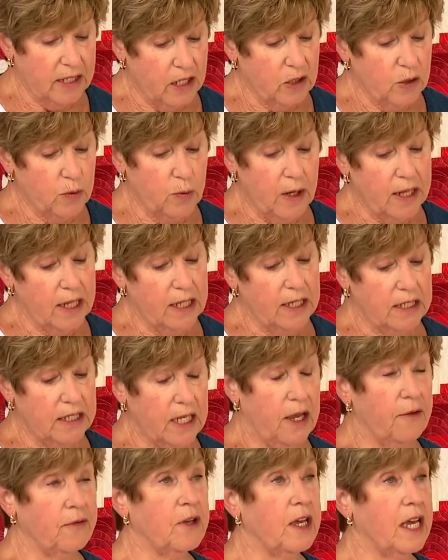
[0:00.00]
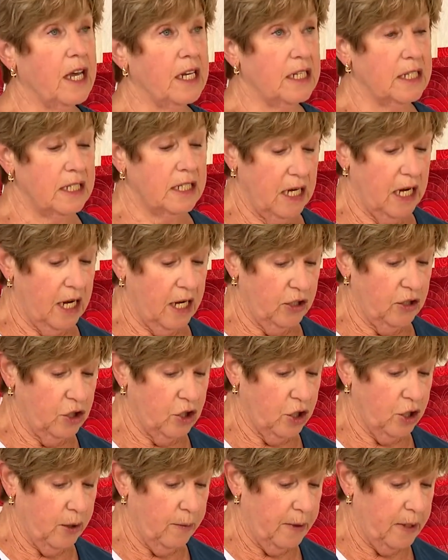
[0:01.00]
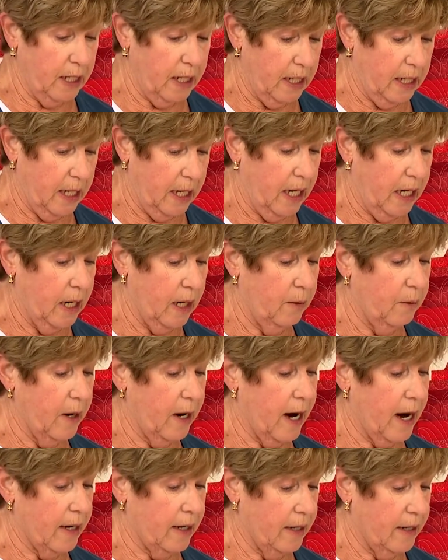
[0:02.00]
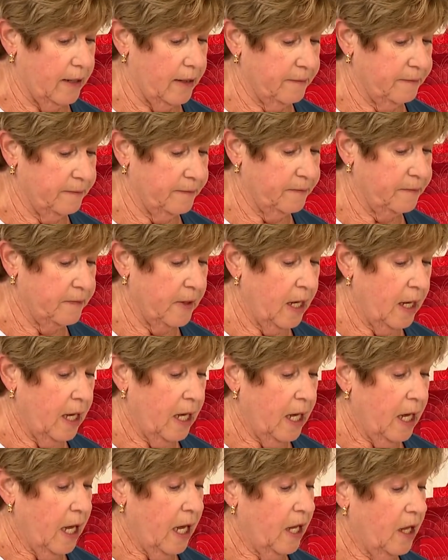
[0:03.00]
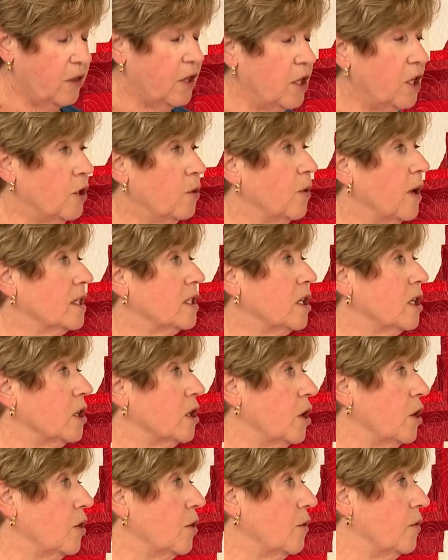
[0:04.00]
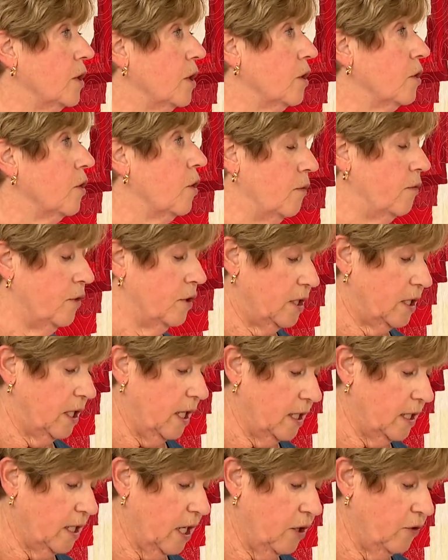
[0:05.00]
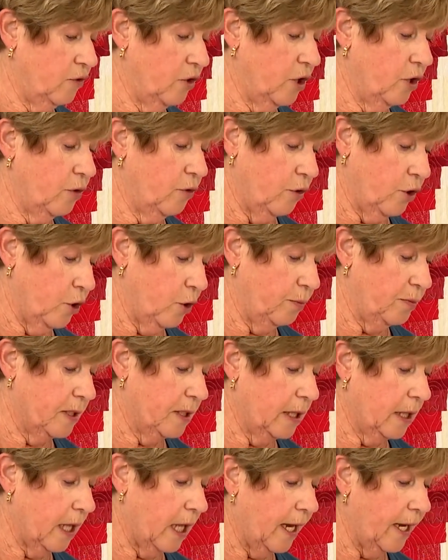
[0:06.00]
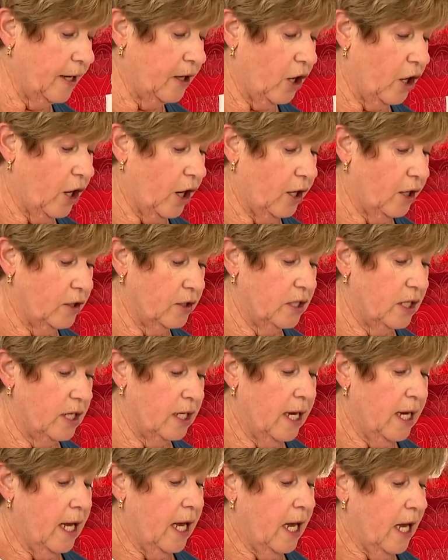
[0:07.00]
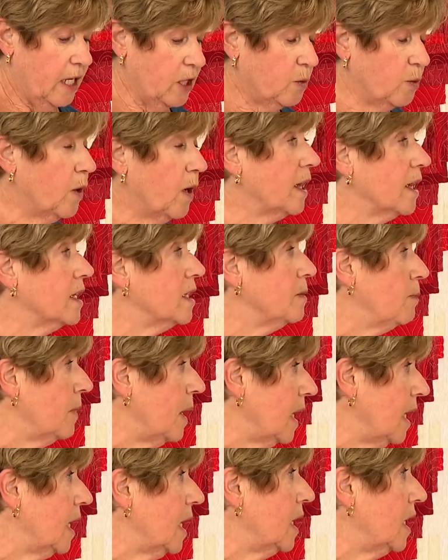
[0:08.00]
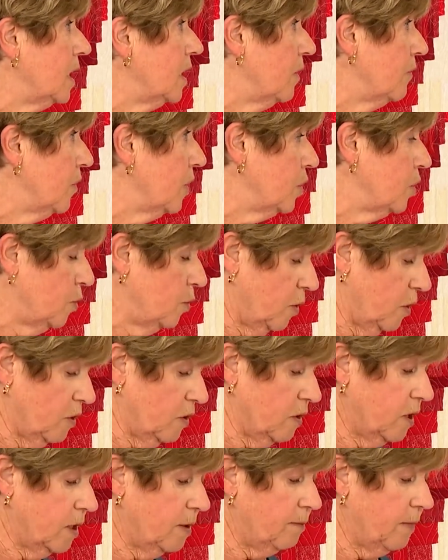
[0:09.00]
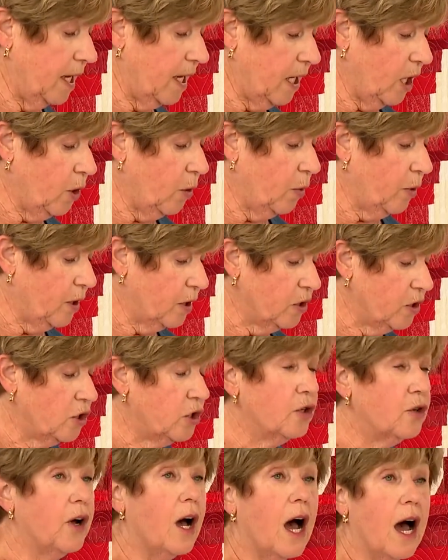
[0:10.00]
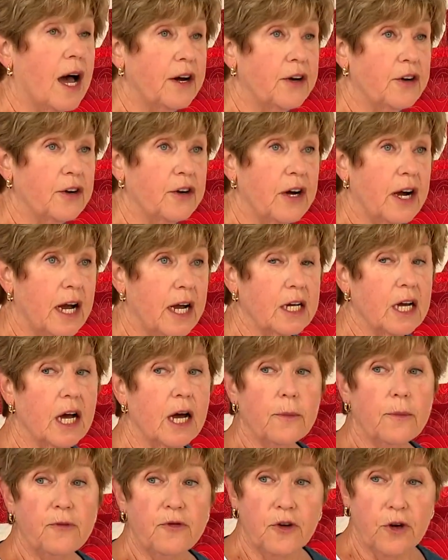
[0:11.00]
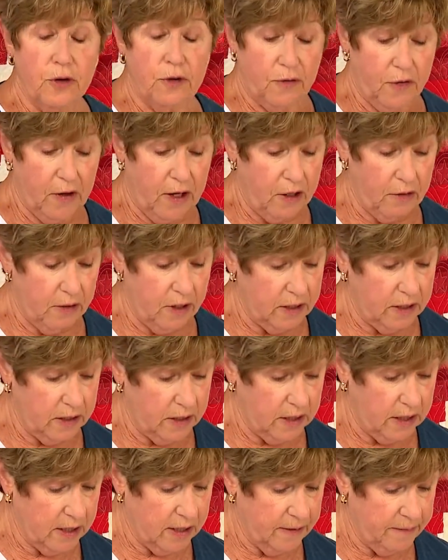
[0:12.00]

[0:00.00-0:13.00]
as well as Afghanistan, Germany, and Iraq. In the U.S. alone, there are over 600 groups like ours, as well as many individuals making quilts to honor and comfort veterans.